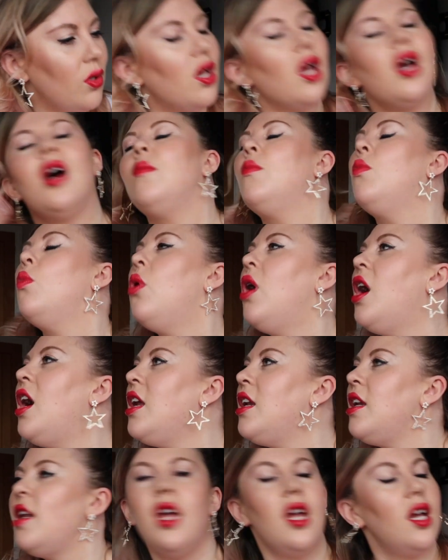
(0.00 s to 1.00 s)
Come
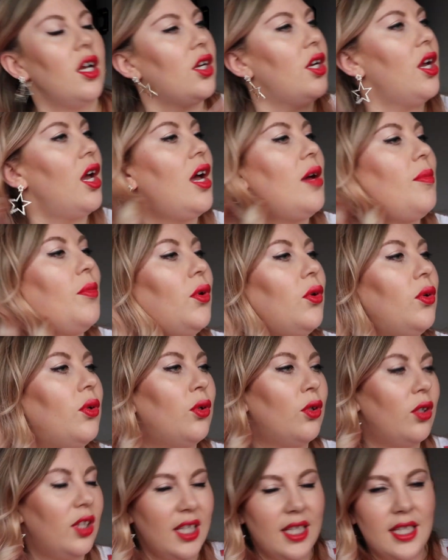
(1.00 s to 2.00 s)
one, come all.